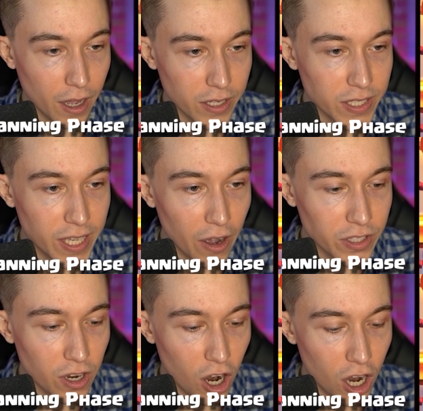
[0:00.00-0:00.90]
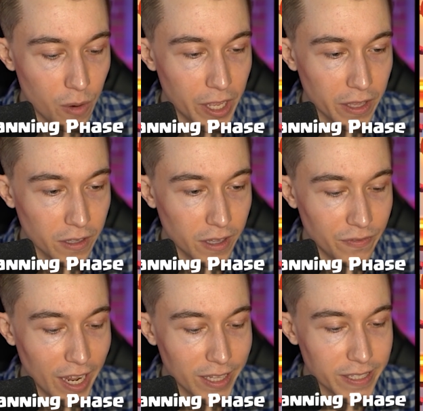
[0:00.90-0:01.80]
a Skeleton Army in the
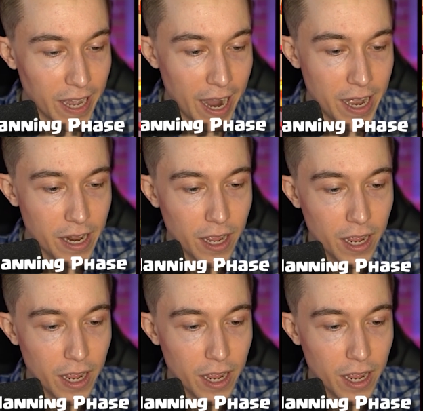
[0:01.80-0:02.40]
left-hand side,